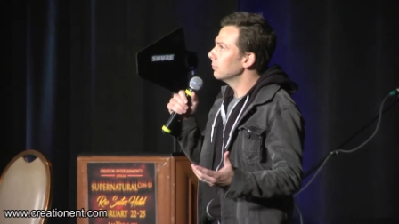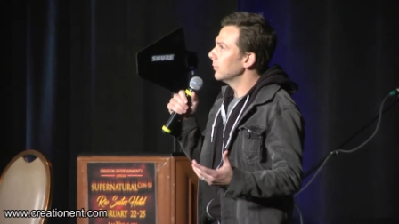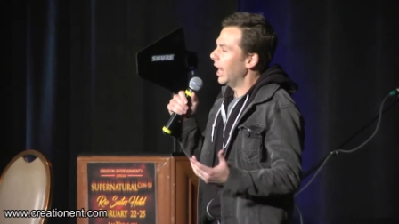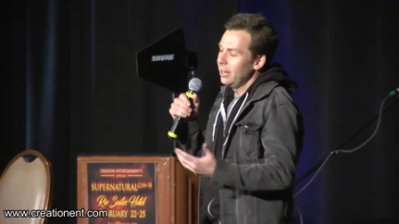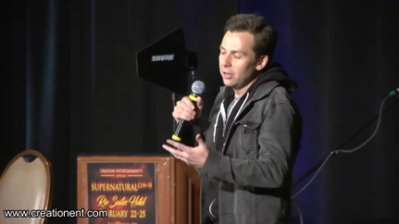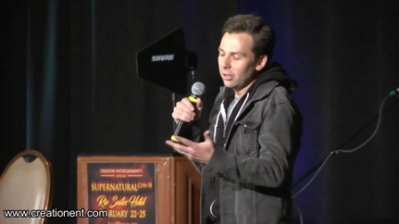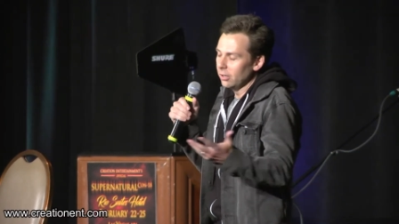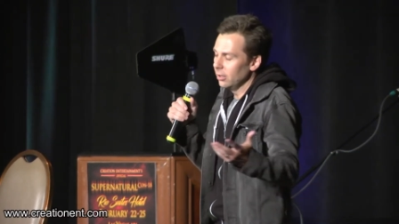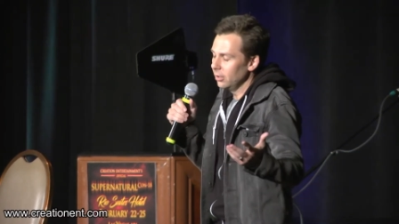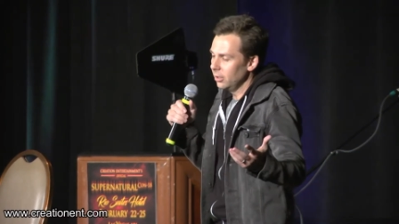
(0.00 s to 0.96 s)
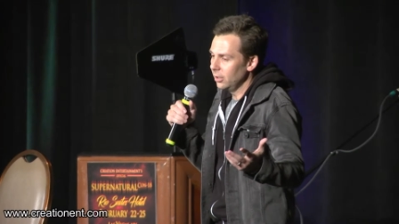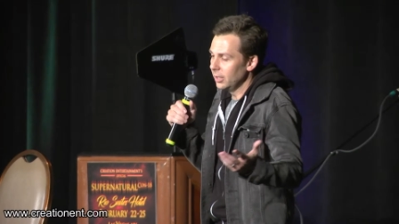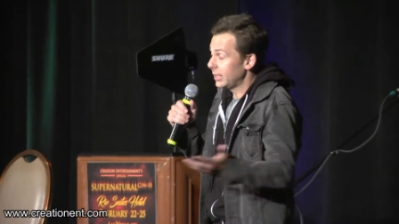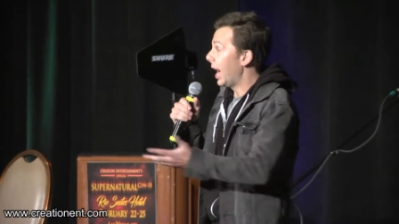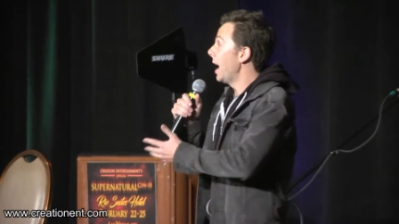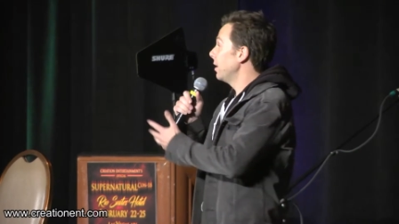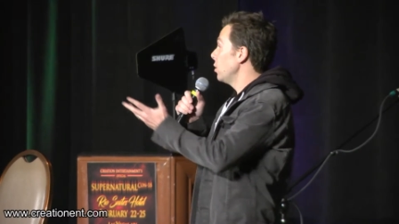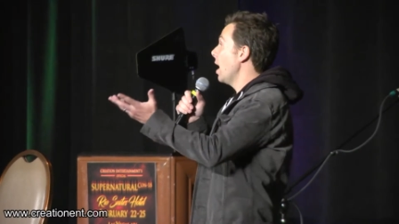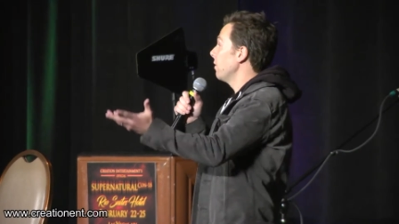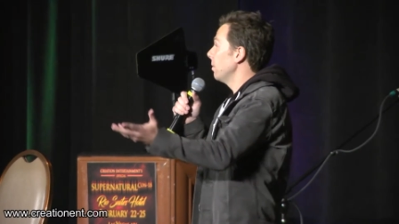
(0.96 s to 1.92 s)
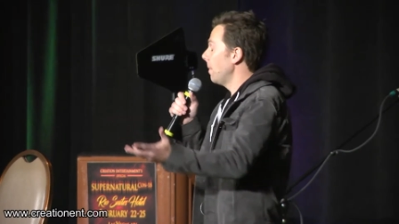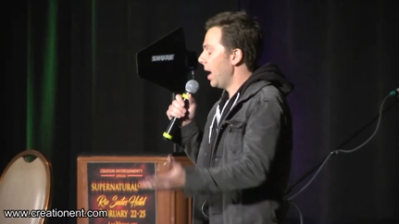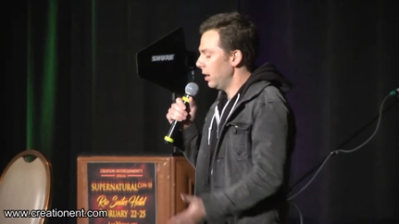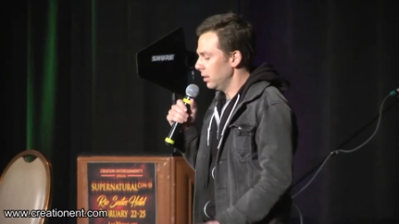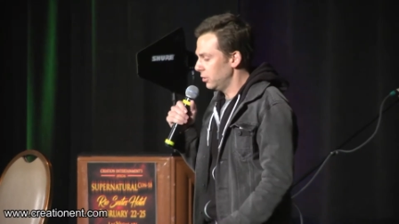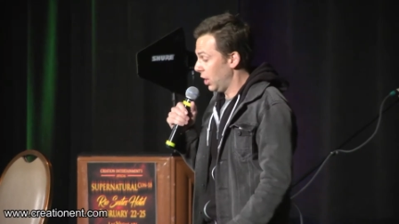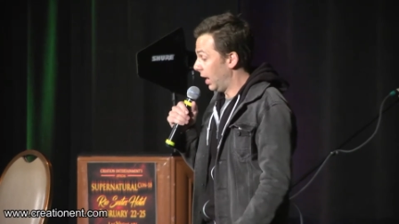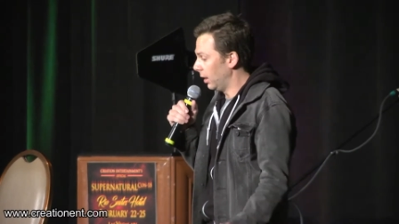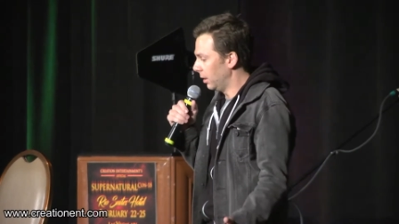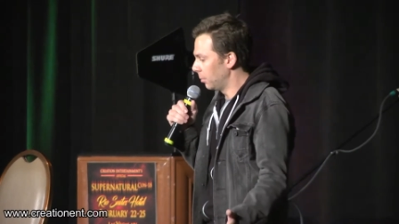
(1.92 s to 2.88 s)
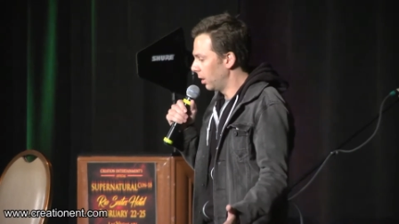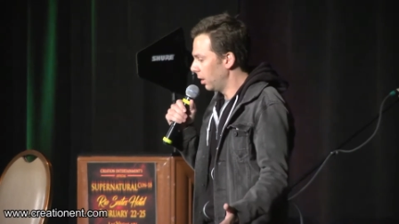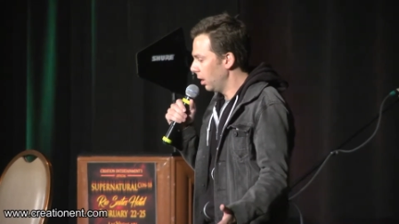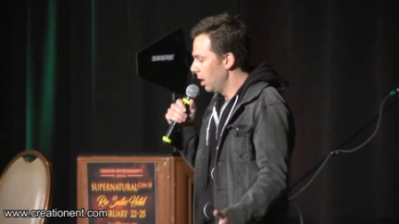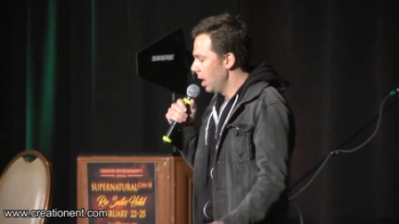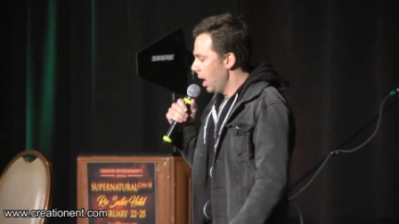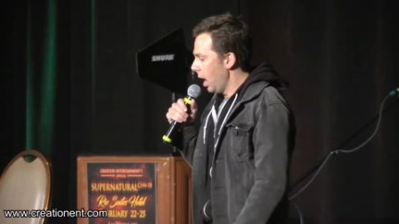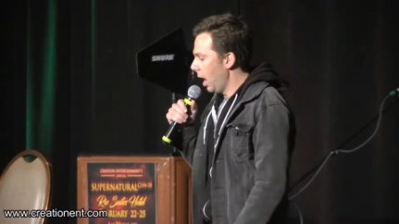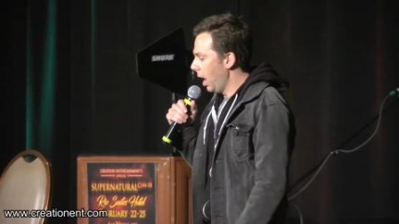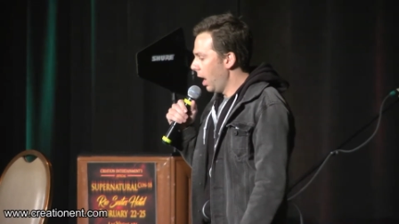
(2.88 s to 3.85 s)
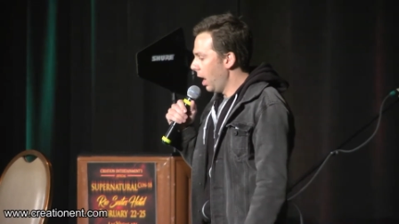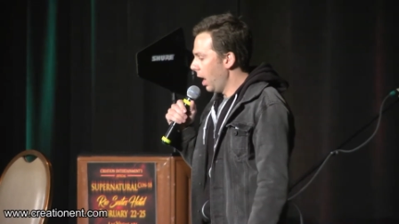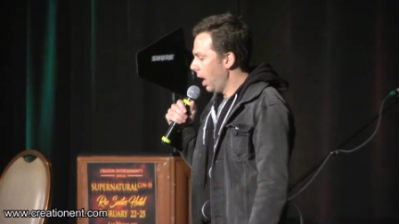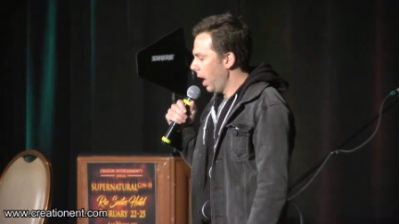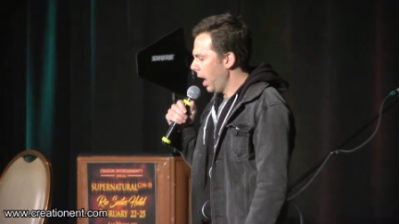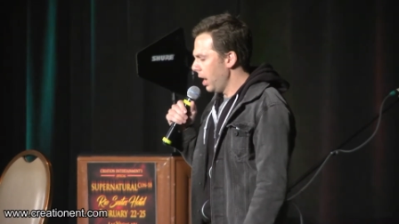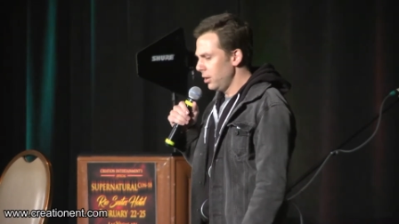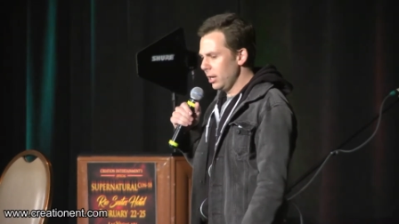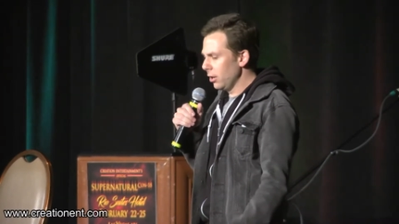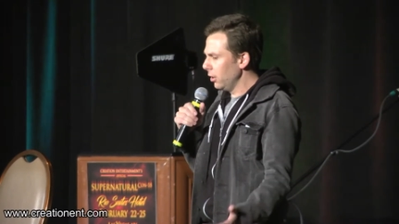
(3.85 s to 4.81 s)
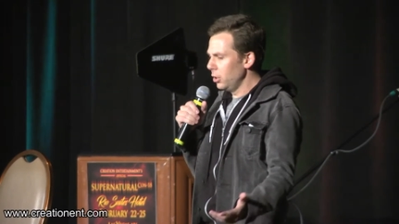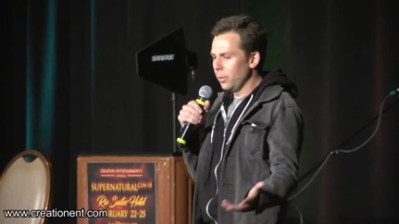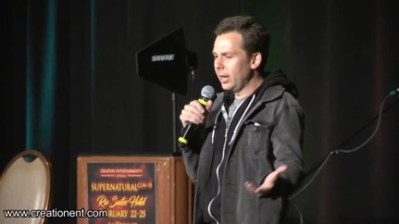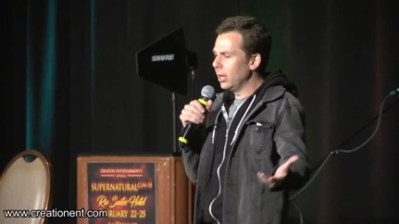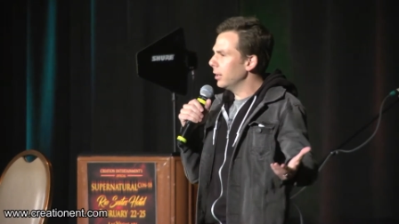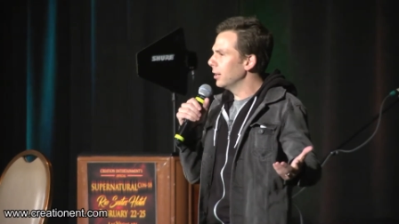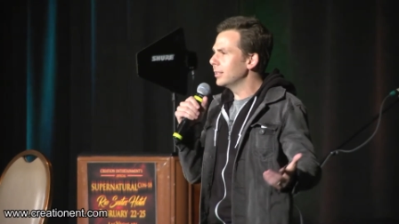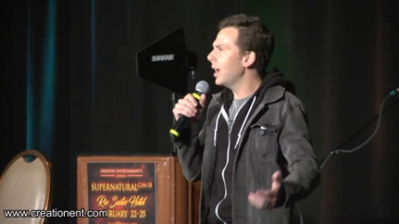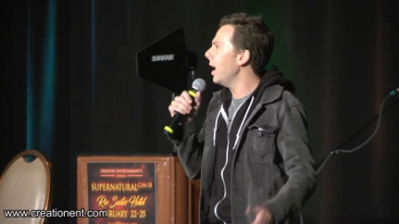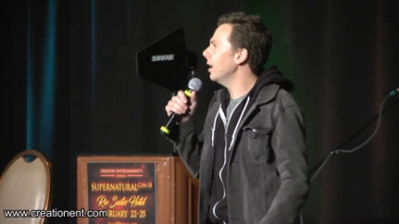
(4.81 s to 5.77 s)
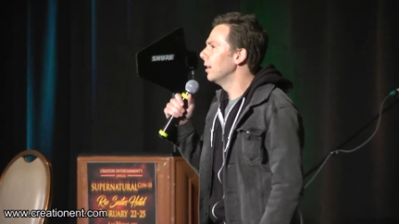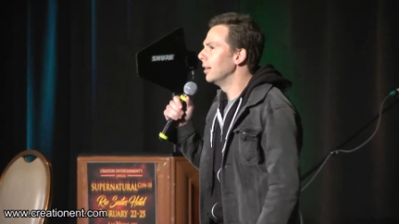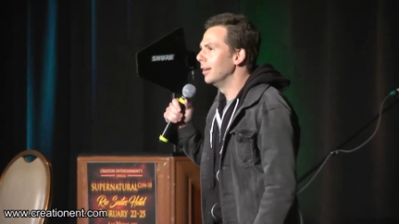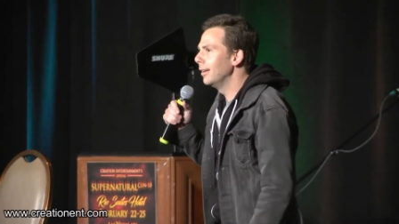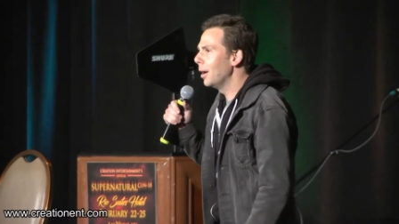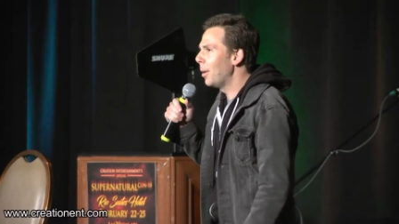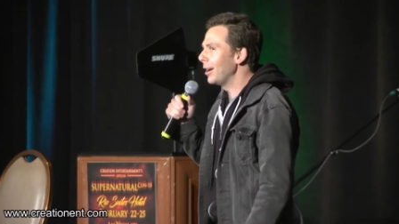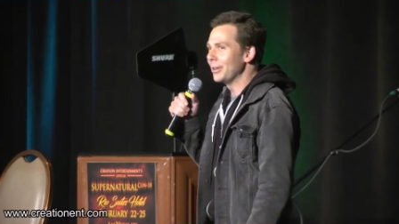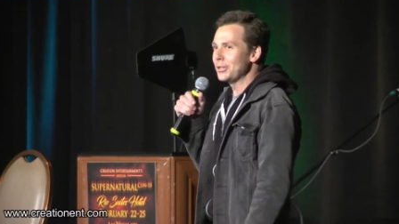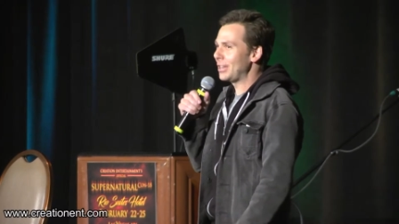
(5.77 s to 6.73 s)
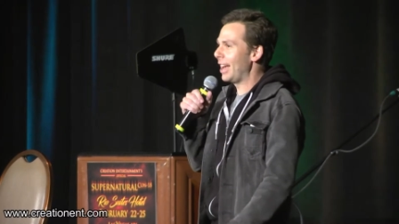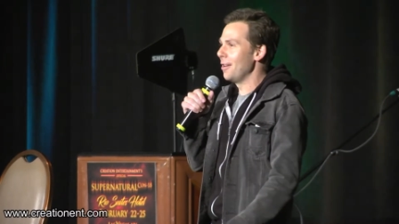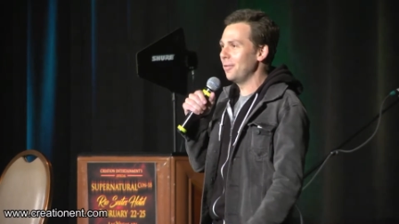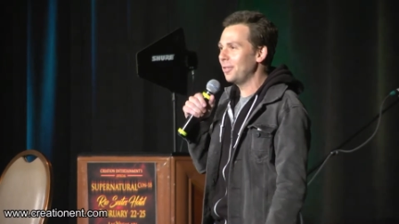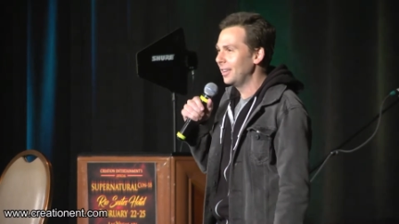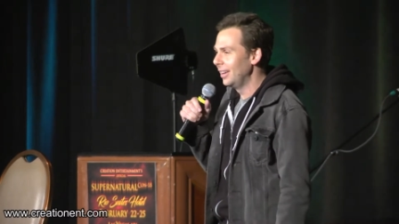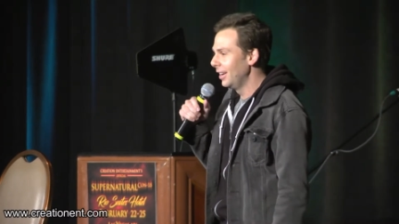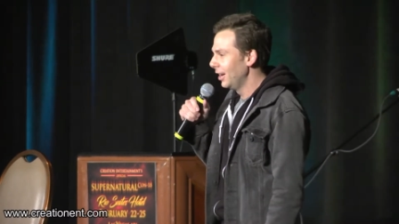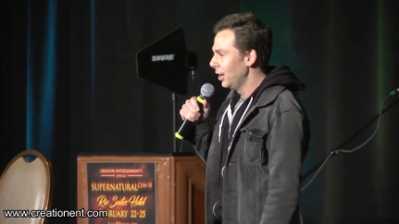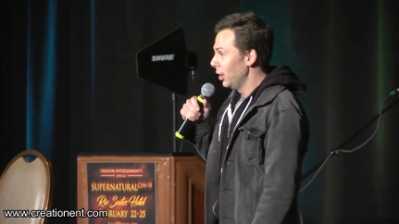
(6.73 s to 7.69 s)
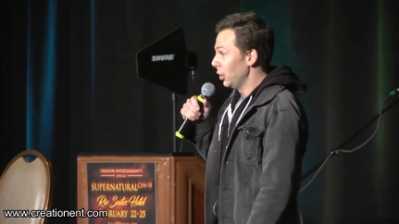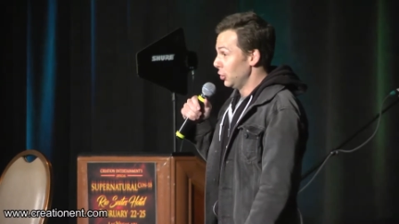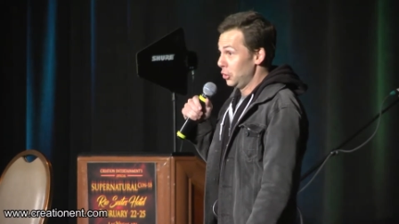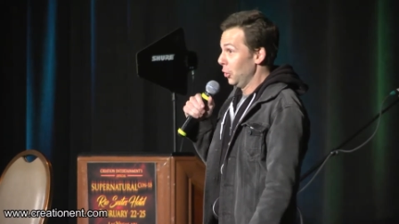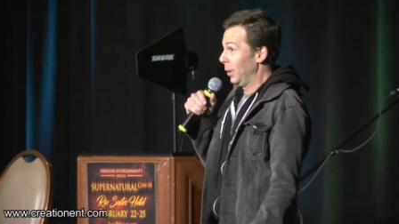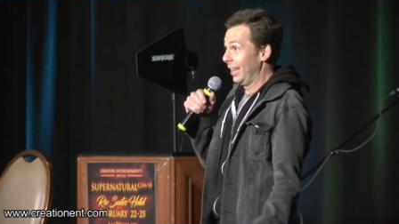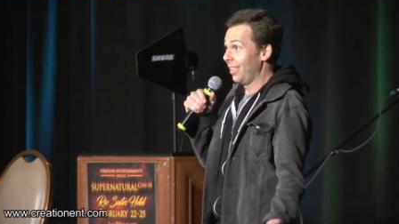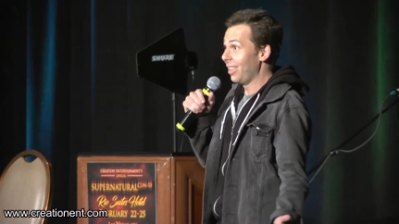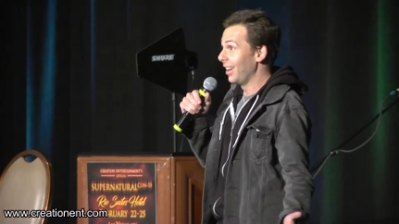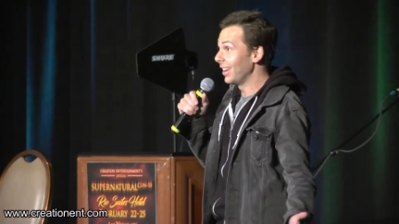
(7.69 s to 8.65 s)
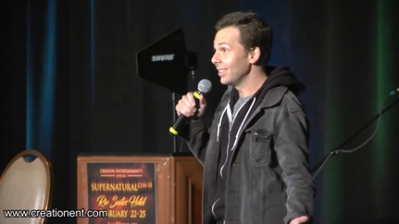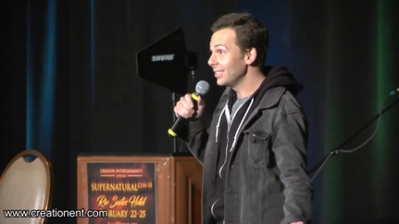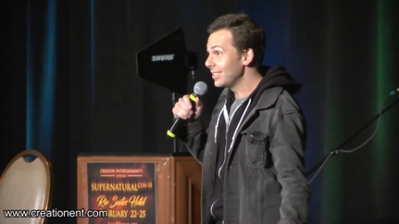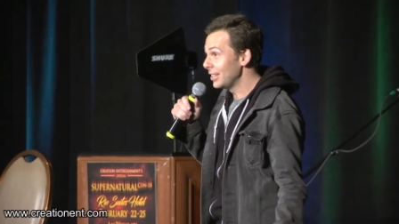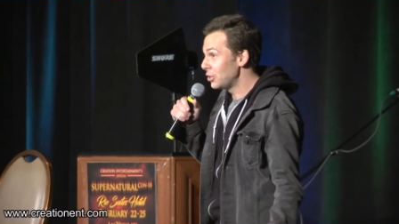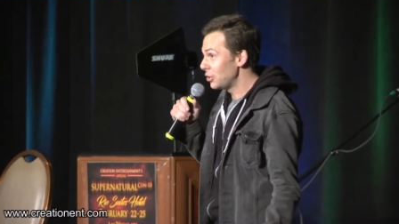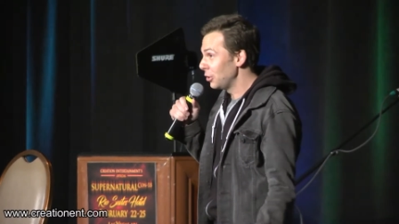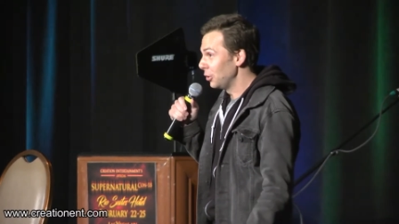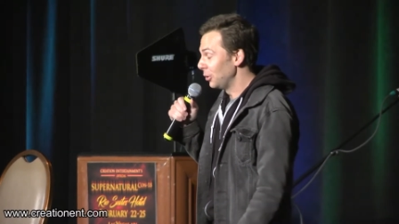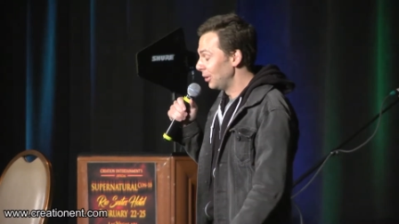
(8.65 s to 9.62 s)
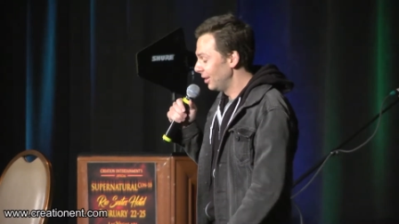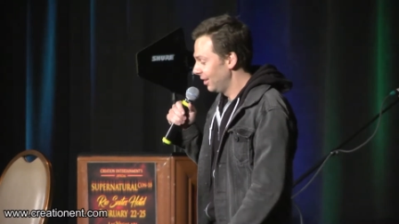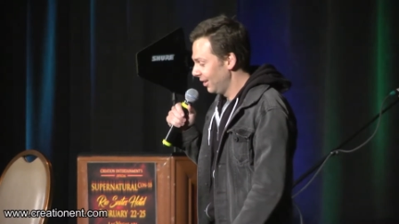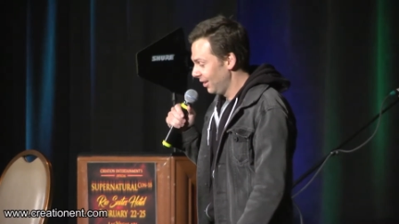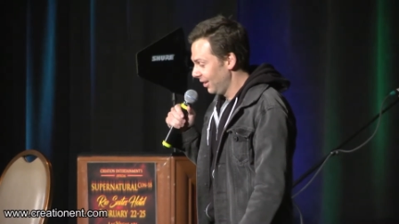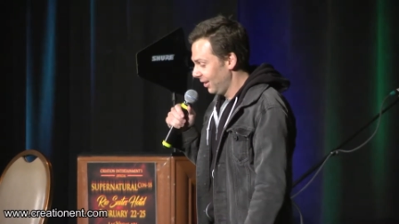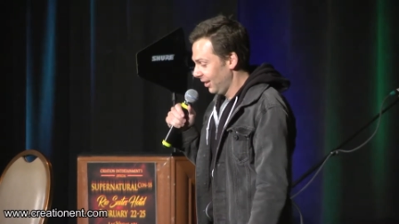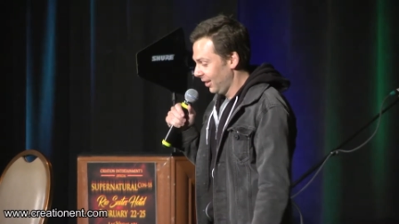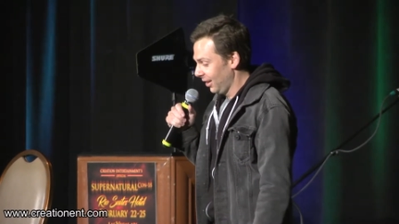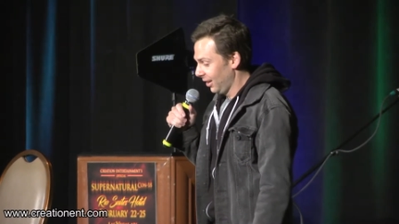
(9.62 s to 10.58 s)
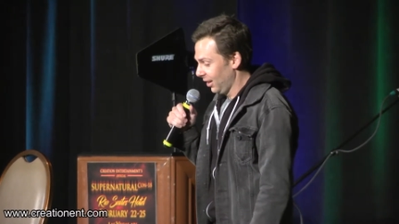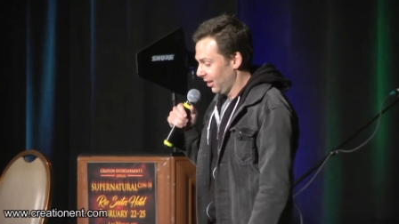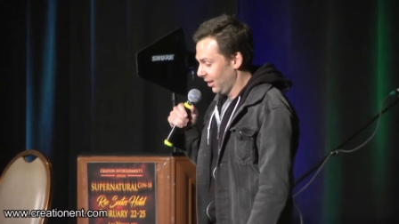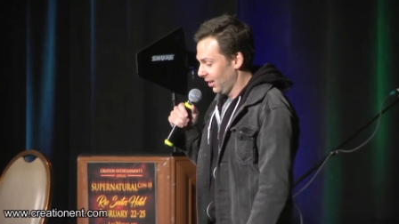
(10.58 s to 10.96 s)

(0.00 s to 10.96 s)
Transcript: and you're this guy that you haven't met, Chad Lindberg, uh, and you hear, you read a little tale about yourself doing things that you